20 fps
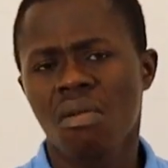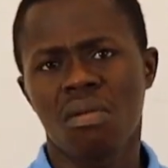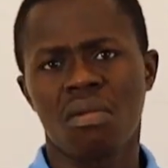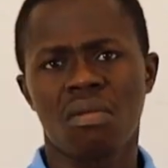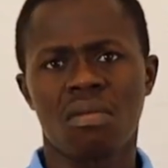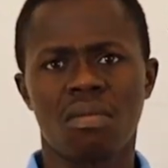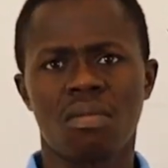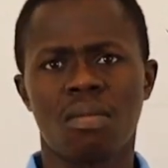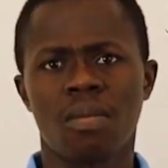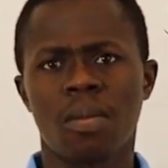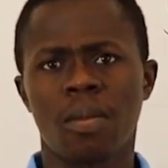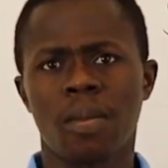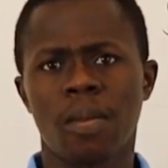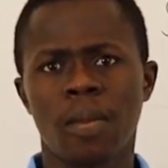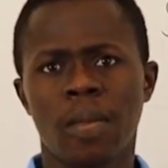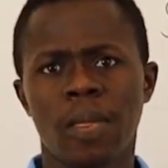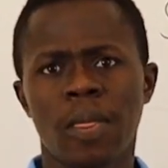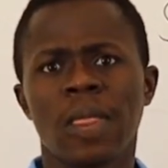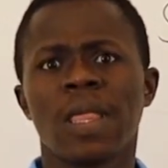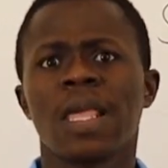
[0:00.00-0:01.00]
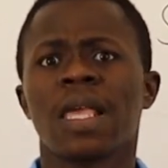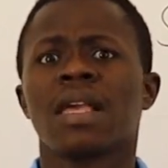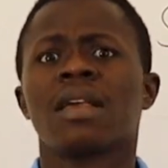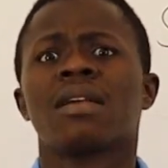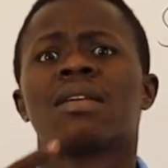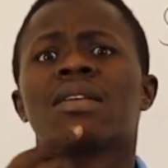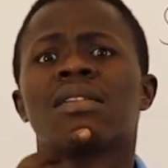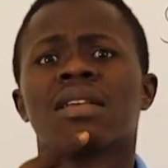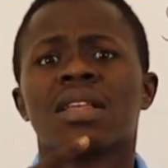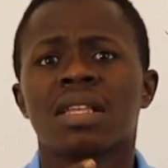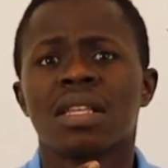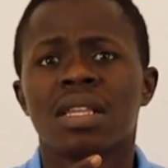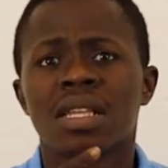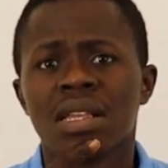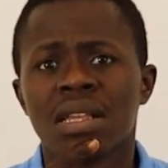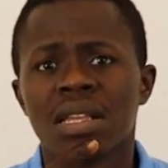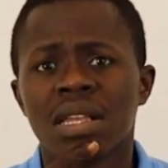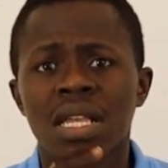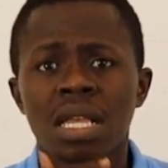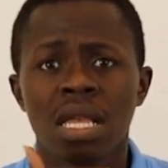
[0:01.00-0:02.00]
So this particular way
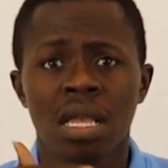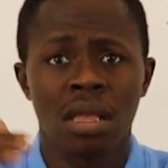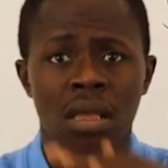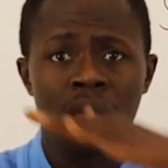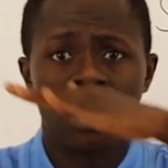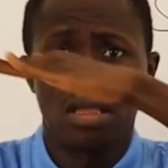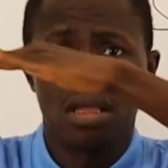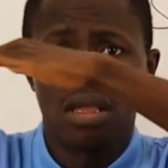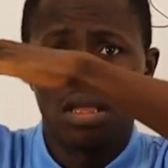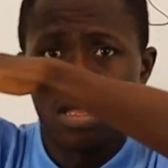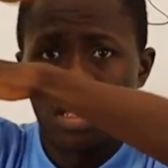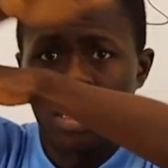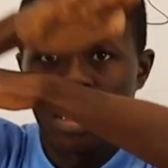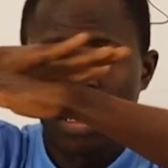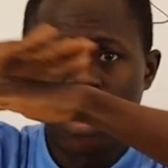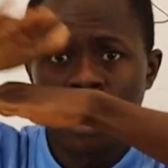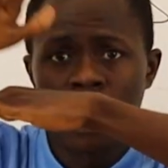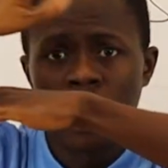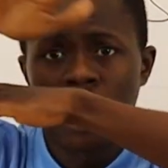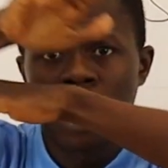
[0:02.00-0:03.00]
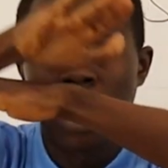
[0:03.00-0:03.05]
of doing it is wrong.